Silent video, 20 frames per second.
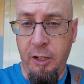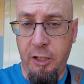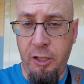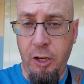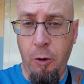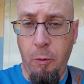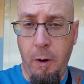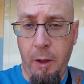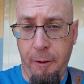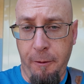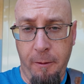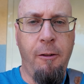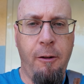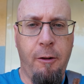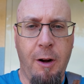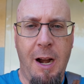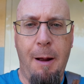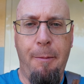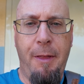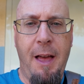to shoot with.
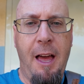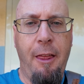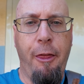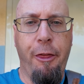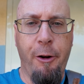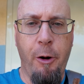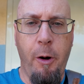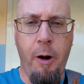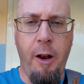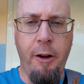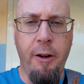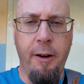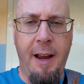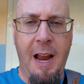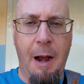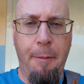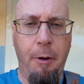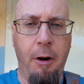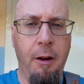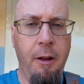Grab that and throw it on your
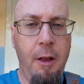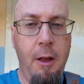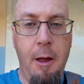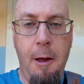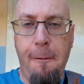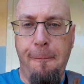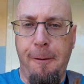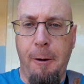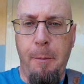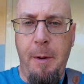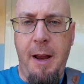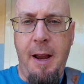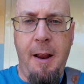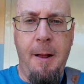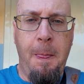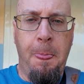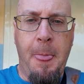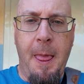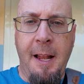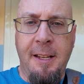camera. For
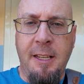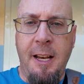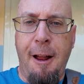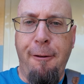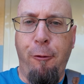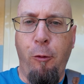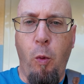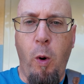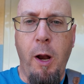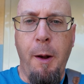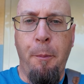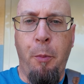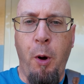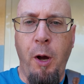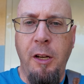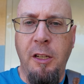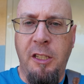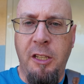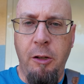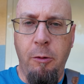me, it's an
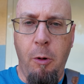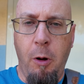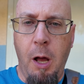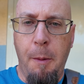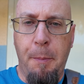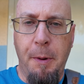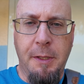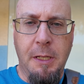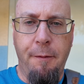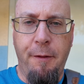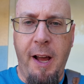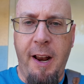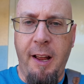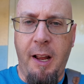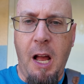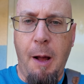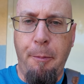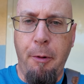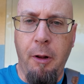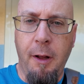f1.2 Olympus. I've got a
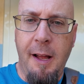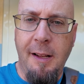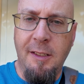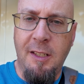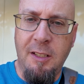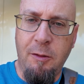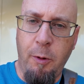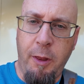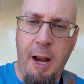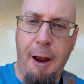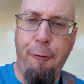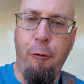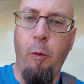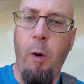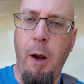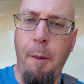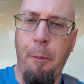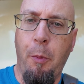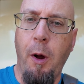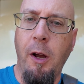couple lenses with an
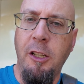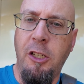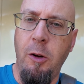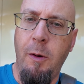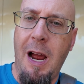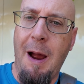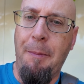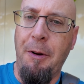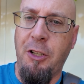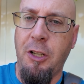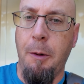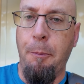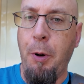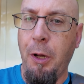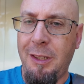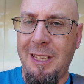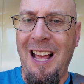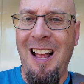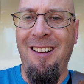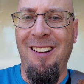f1.2 aperture.
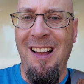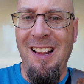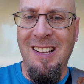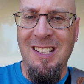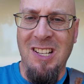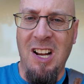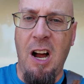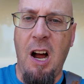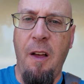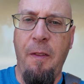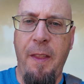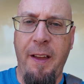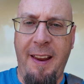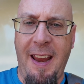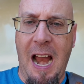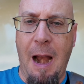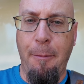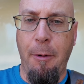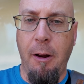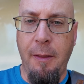Put that lens on the
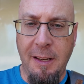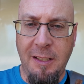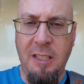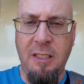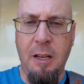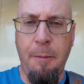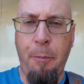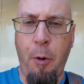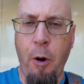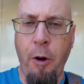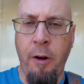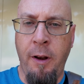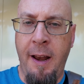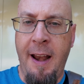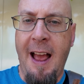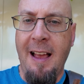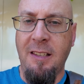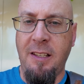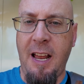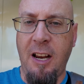camera. This is important.
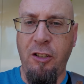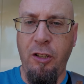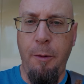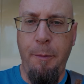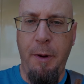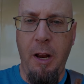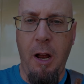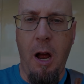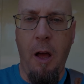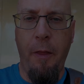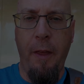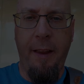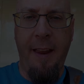It has to actually be on